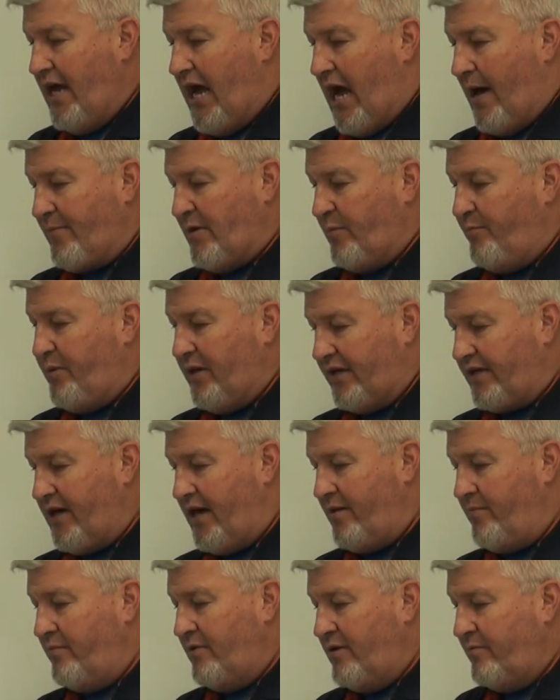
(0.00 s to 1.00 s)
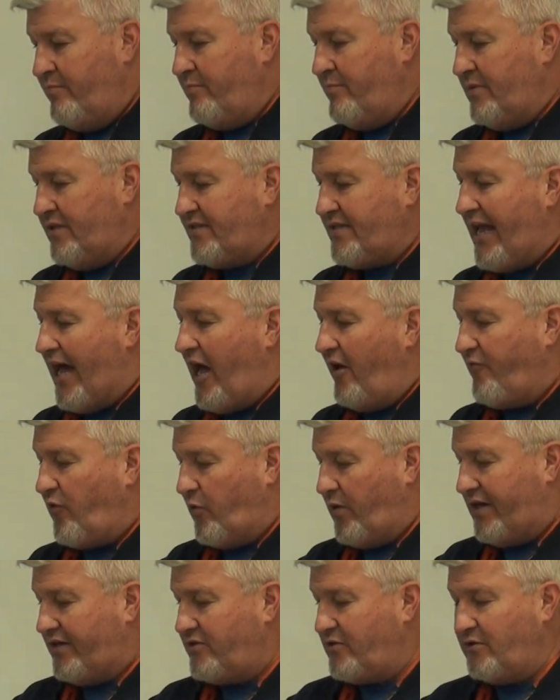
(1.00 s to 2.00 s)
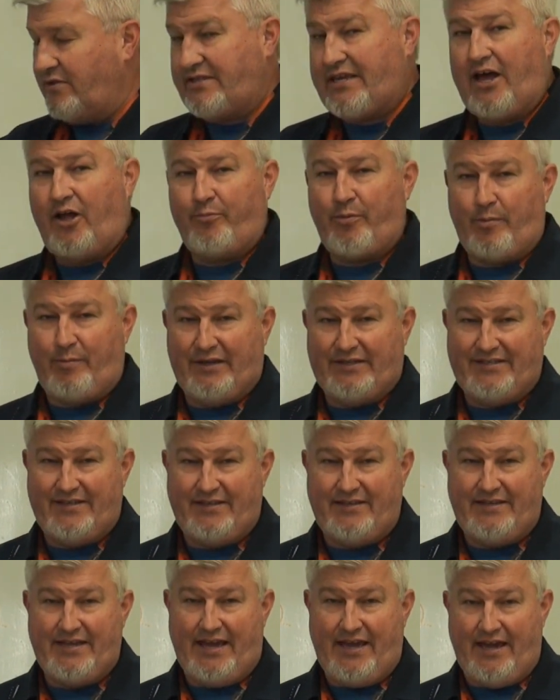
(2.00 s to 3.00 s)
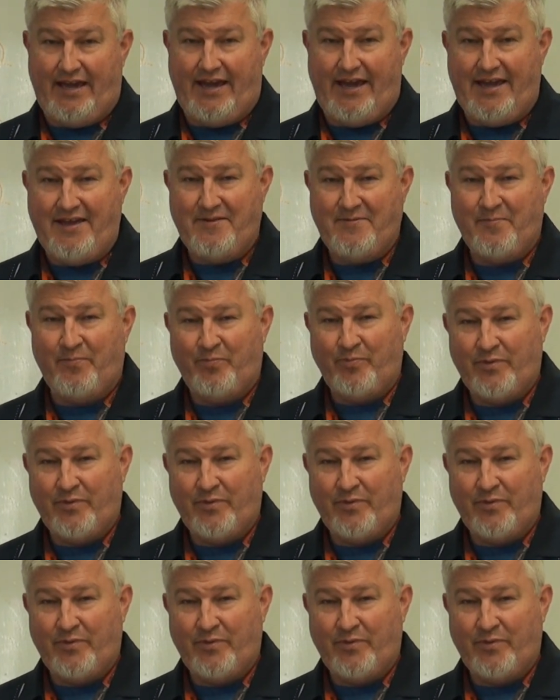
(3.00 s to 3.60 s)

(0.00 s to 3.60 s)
I'm going to pick on Miss Alvarez, who's helping me today.